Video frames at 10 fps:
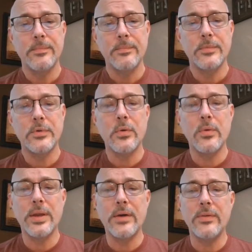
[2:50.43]
So
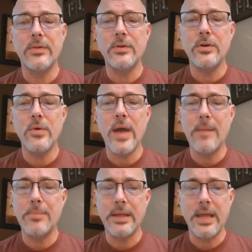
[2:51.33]
there is a new
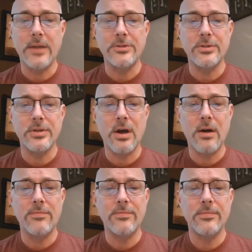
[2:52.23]
application
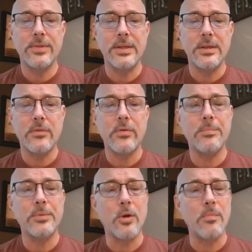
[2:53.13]
of the
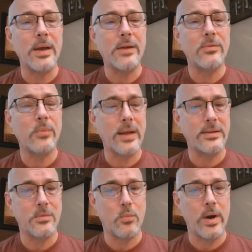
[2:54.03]
CryptoMix
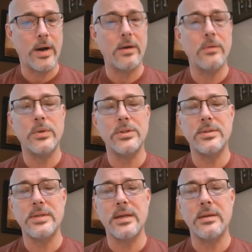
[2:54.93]
ransomware, which
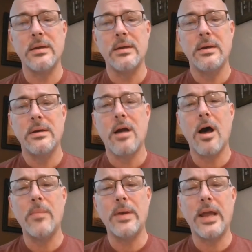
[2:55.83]
is a
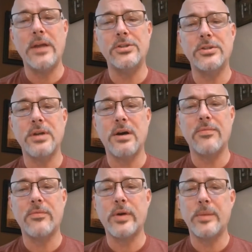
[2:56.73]
combination
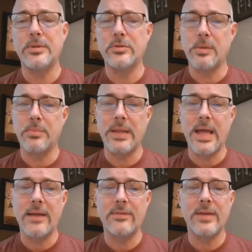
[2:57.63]
of
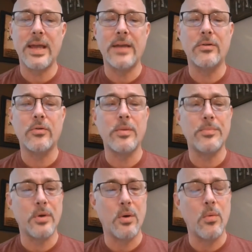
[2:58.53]
CryptXXX and
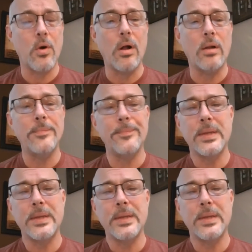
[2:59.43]
CryptoWall.